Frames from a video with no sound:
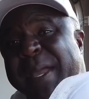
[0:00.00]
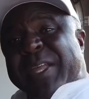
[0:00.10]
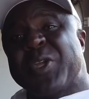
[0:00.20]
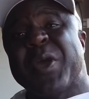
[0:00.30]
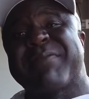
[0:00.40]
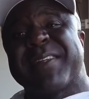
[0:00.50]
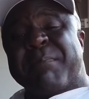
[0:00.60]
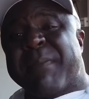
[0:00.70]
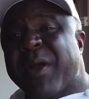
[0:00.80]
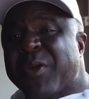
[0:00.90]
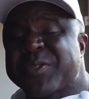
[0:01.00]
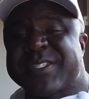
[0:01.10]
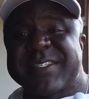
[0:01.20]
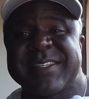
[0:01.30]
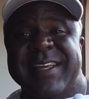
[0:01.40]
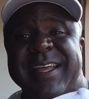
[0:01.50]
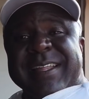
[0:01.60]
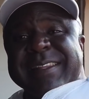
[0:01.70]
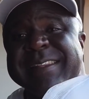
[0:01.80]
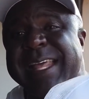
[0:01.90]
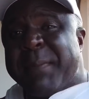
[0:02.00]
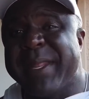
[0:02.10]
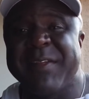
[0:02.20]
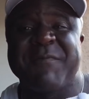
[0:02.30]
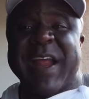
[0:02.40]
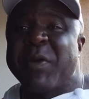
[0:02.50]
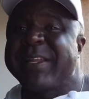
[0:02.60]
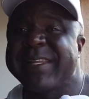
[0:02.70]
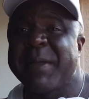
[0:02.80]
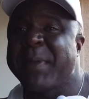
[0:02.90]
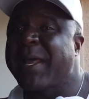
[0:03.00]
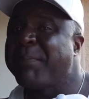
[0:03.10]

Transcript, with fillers: Pick you up some merch. Limited, very limited.